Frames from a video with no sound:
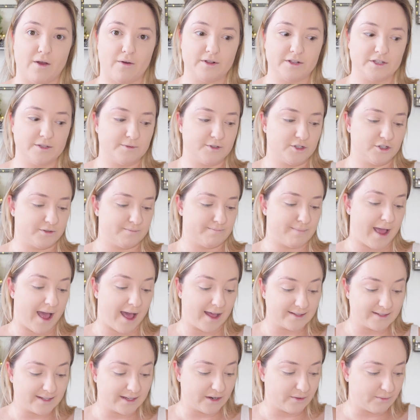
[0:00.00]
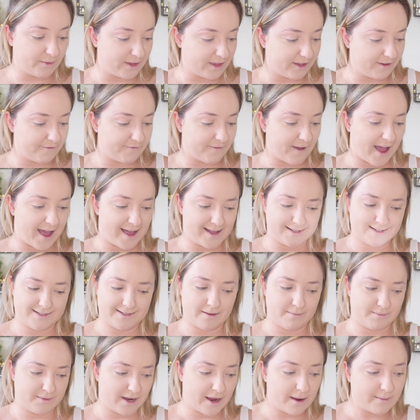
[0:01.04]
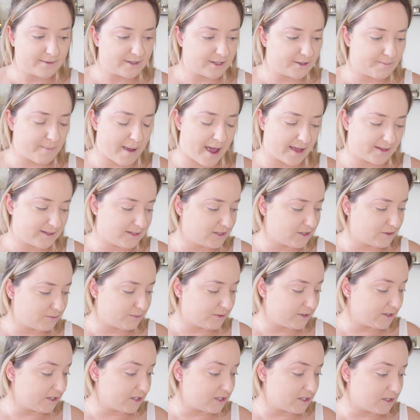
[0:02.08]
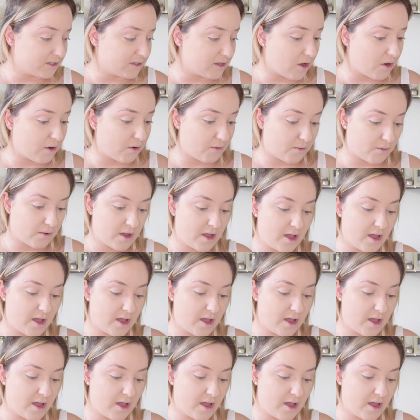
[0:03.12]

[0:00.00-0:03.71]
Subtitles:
It's just passing really fast. Sometimes it passes really slow.